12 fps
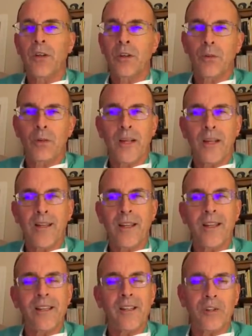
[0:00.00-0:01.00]
or had
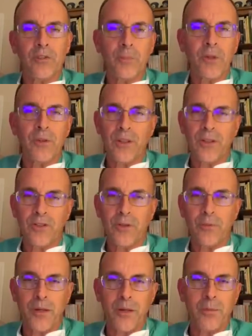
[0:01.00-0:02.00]
any experience
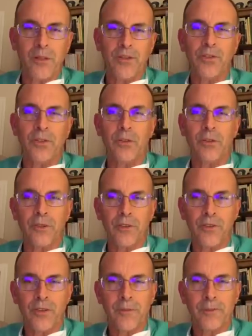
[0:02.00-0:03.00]
in public
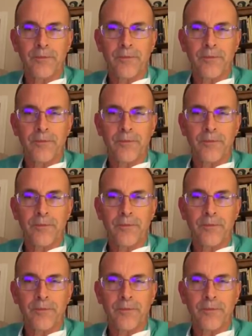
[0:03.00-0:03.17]
service.